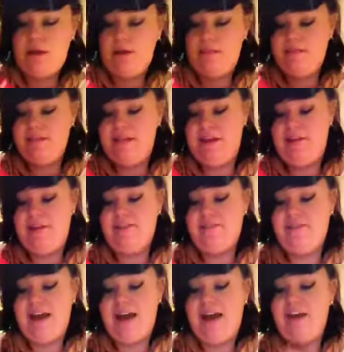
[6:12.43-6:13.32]
Series
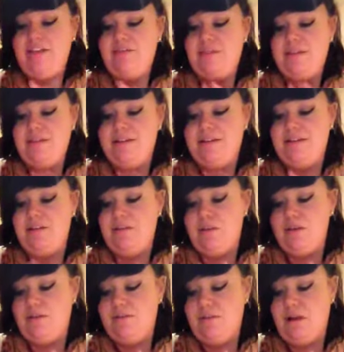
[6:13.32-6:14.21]
5, because it's the
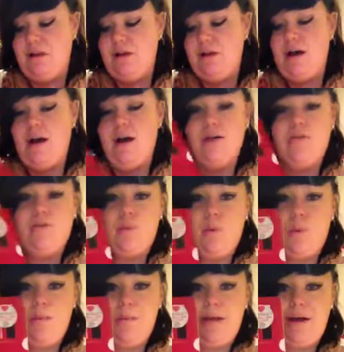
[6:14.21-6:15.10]
one I've not got, for
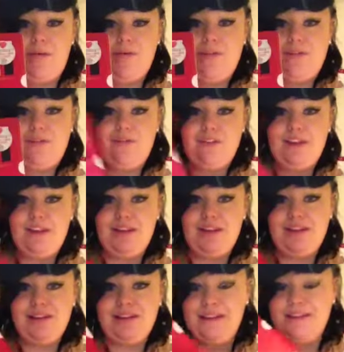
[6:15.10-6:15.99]
£1.50.
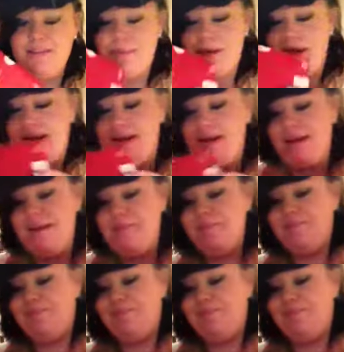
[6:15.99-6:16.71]
That's a bargain.